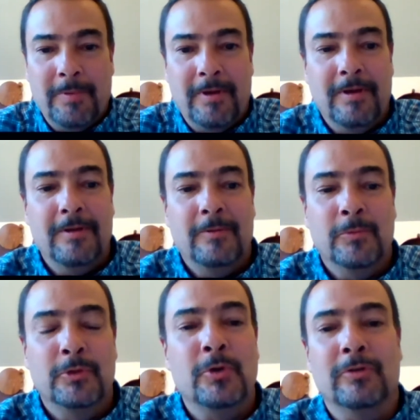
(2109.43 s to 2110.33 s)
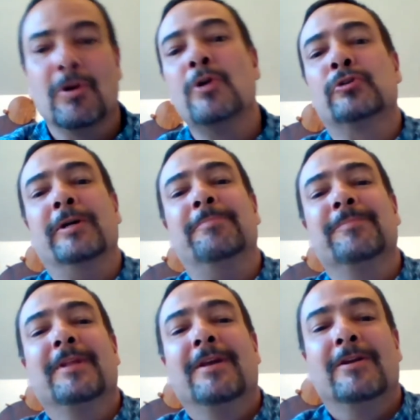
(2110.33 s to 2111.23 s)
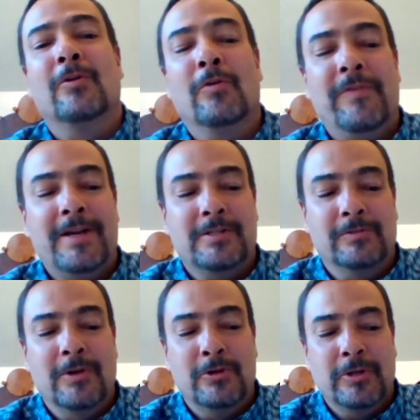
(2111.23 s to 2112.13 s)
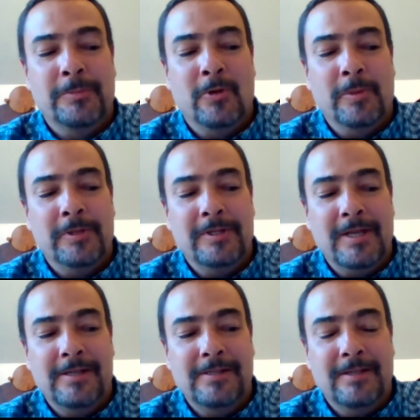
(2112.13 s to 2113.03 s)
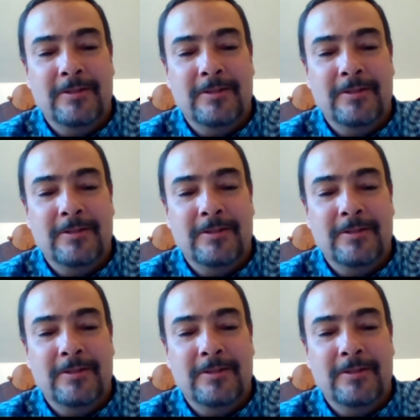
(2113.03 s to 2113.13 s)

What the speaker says: We're doing a road trip, good old fashioned road trip going up to Tennessee.